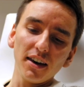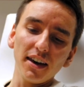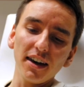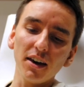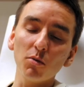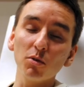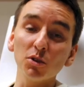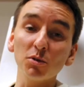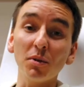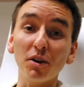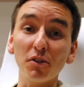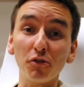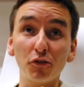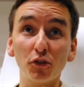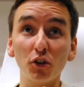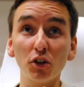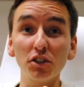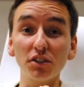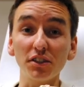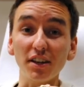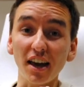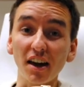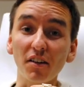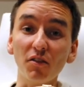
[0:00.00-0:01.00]
it was my
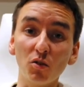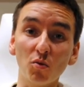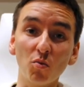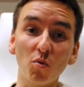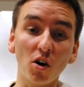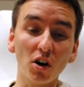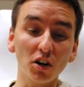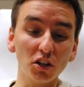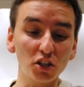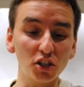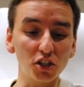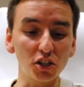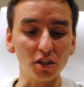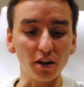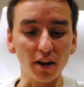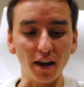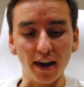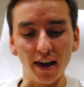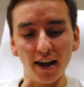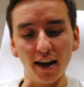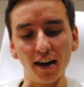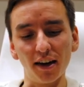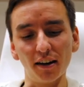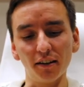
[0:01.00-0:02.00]
first ever watch
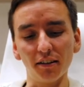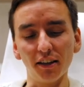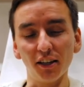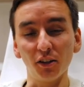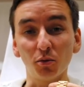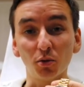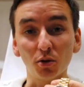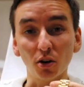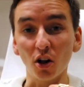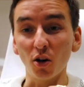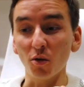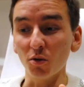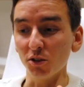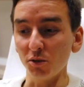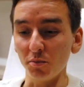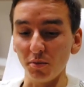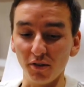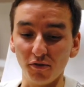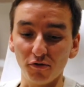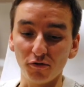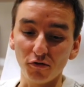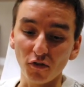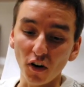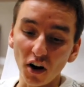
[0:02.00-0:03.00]
and it will always
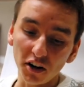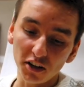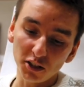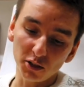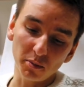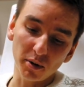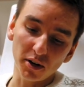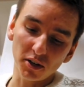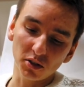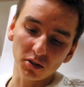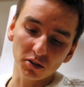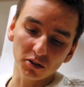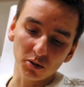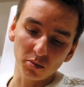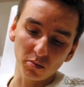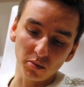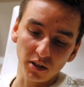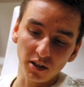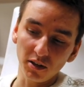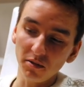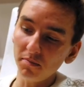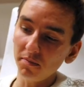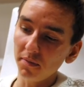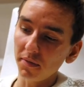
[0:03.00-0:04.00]
be very special to
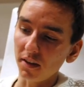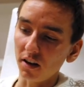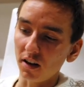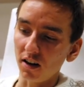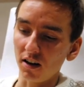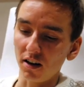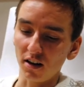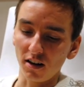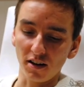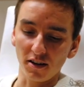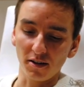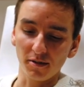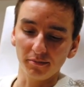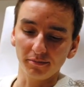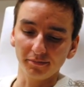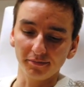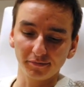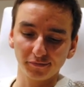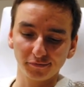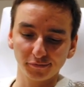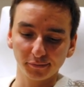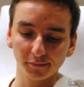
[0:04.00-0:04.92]
me. Um, so you're not